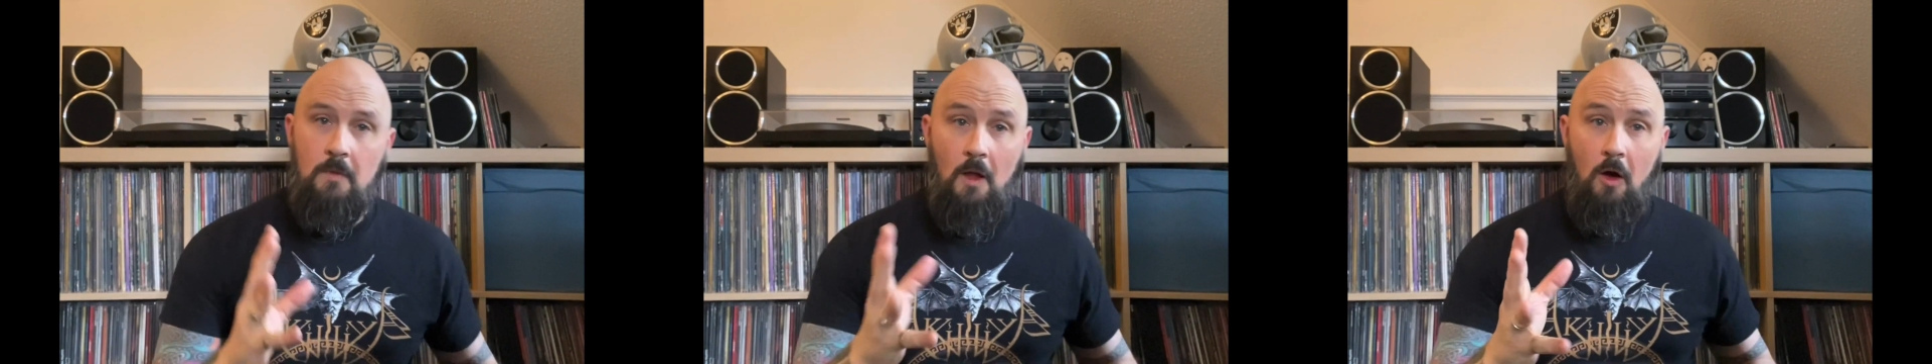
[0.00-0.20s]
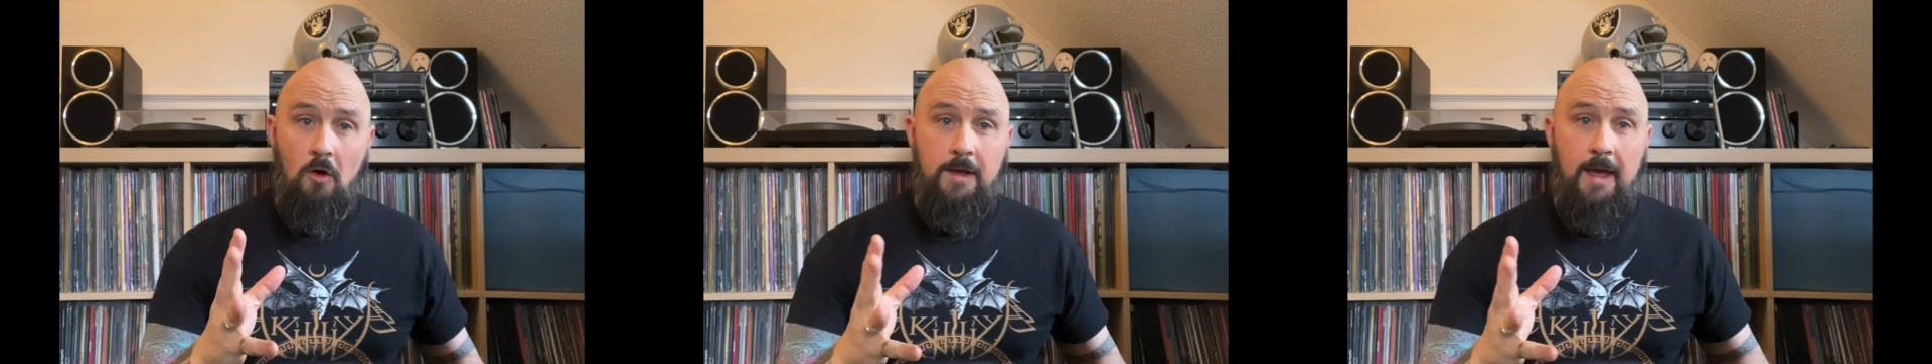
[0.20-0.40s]

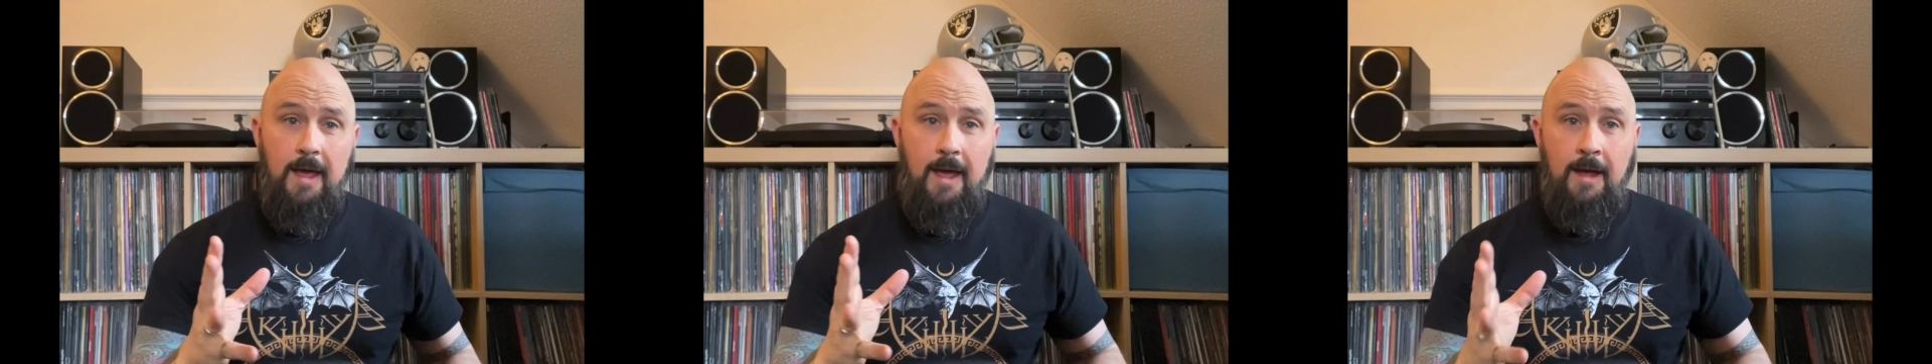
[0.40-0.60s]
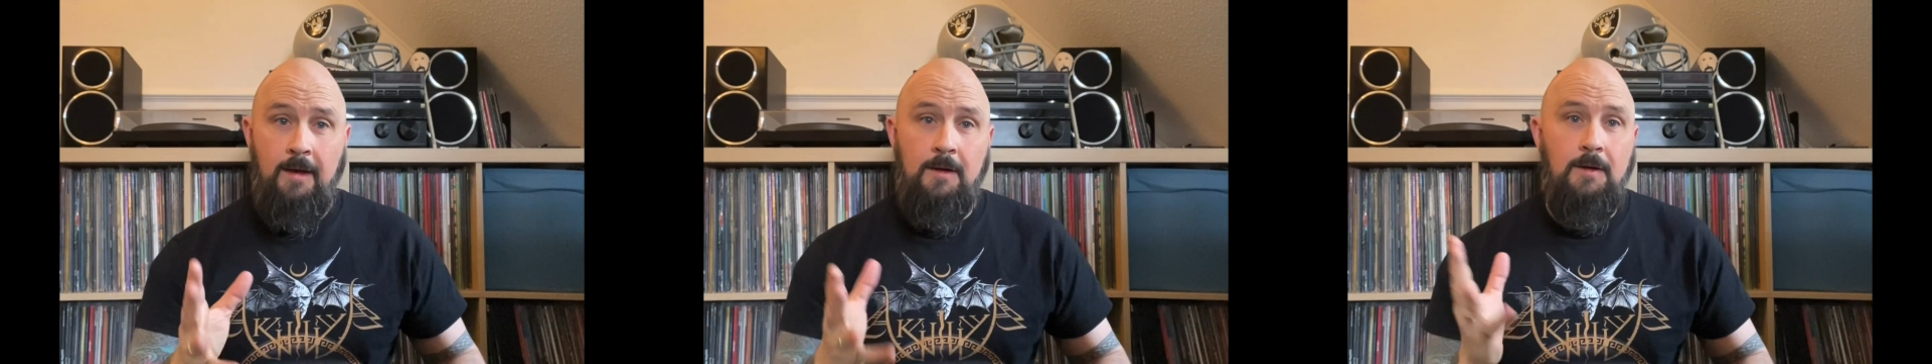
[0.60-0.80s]

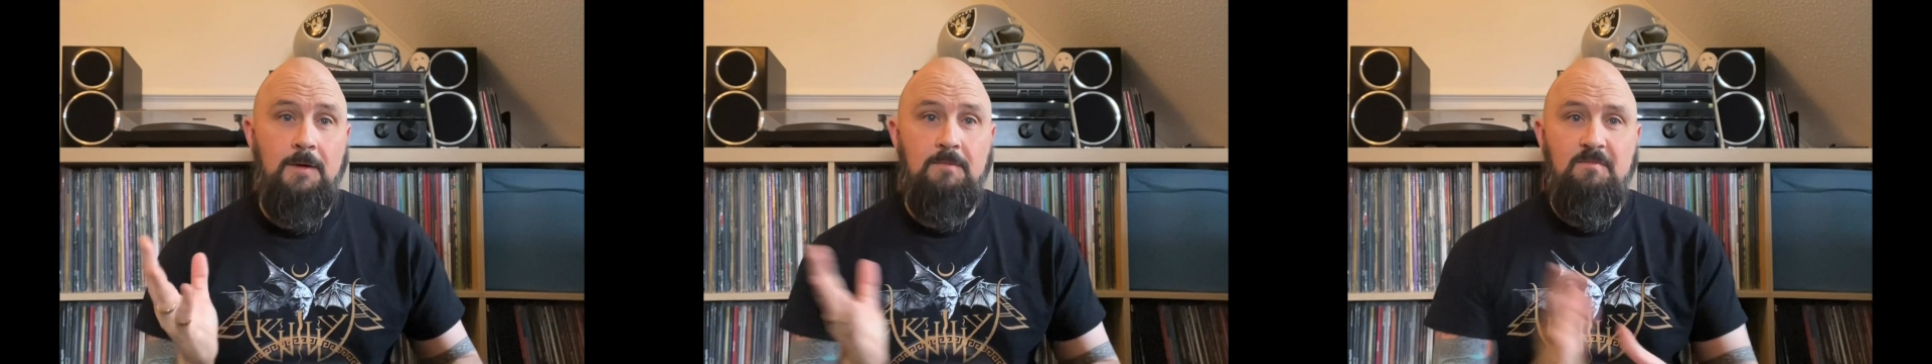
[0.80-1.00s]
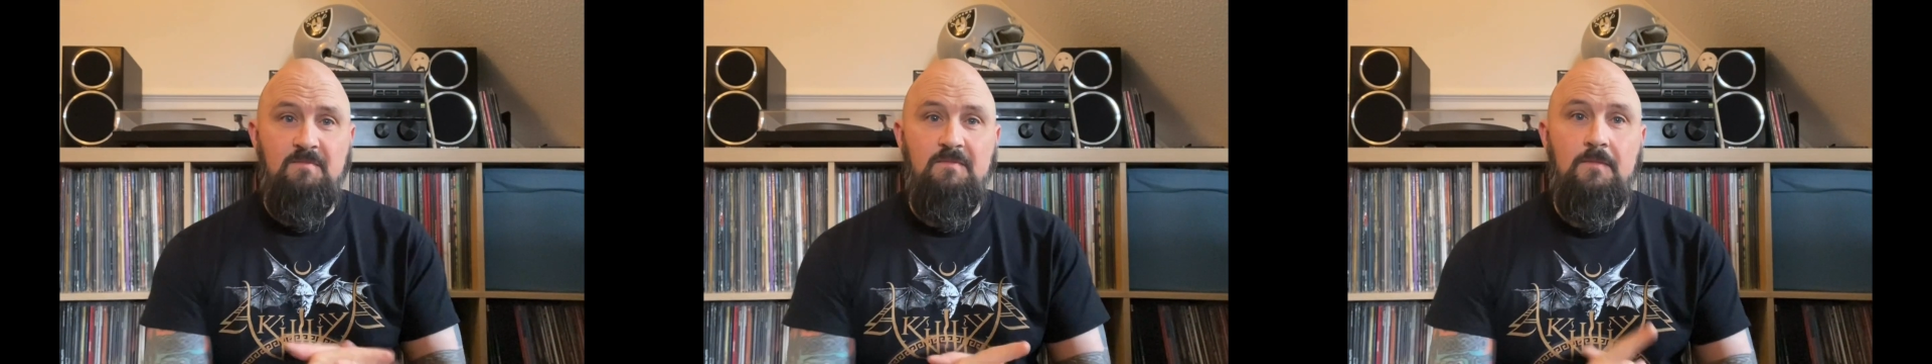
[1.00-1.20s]
Okay,
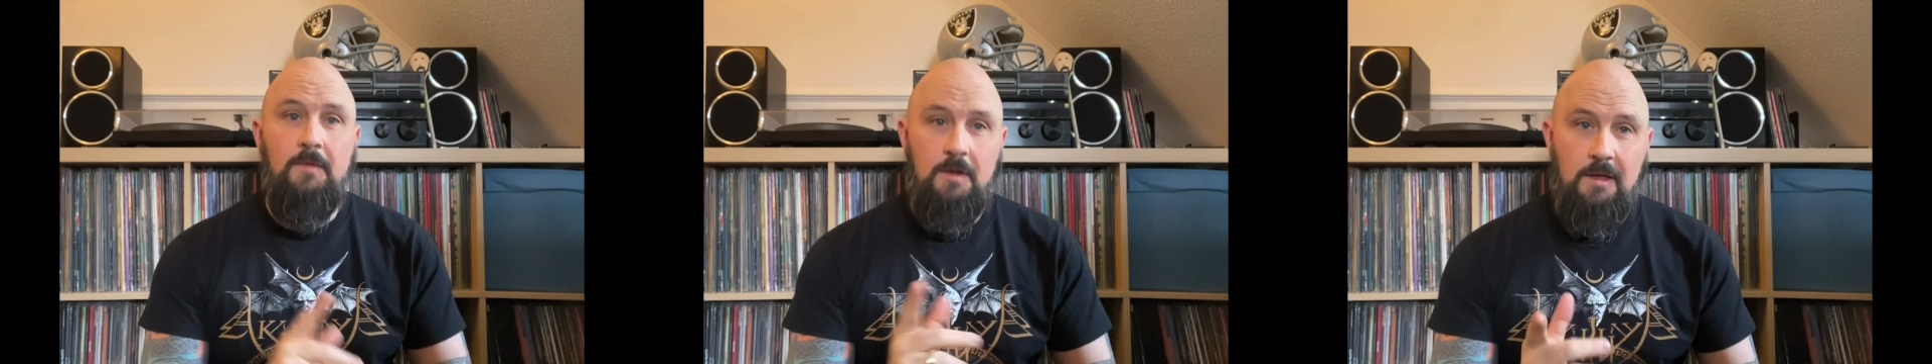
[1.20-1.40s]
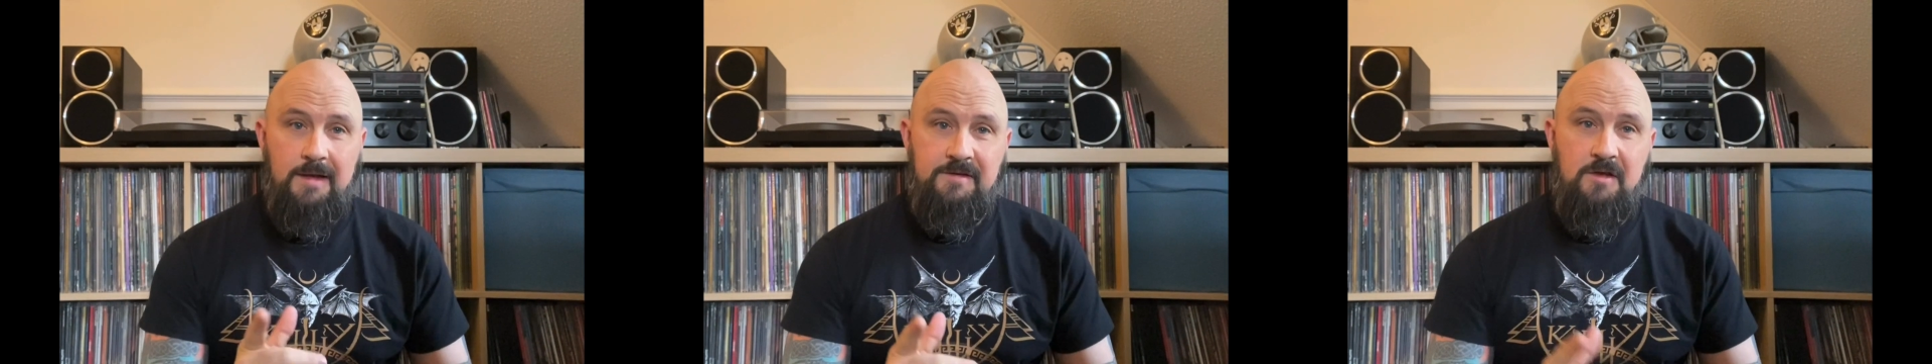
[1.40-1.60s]

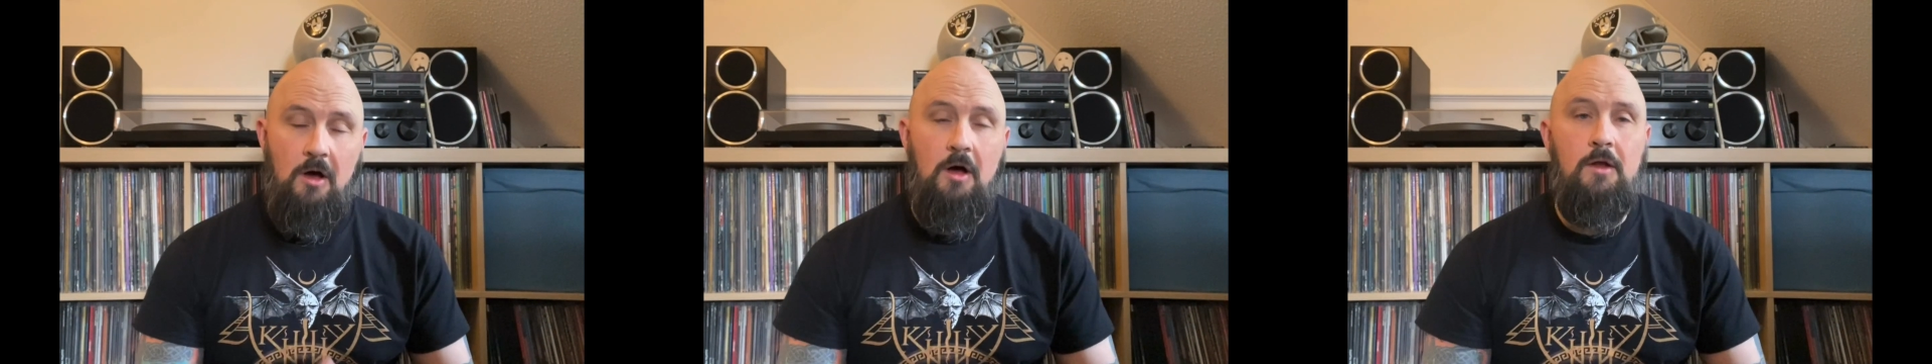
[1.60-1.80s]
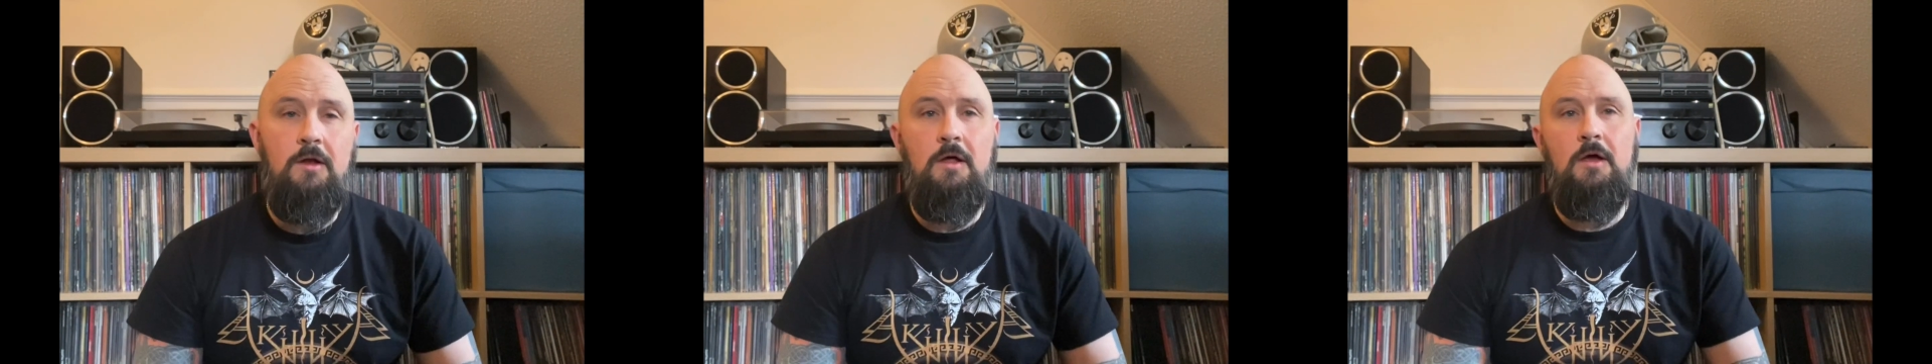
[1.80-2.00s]
let's get on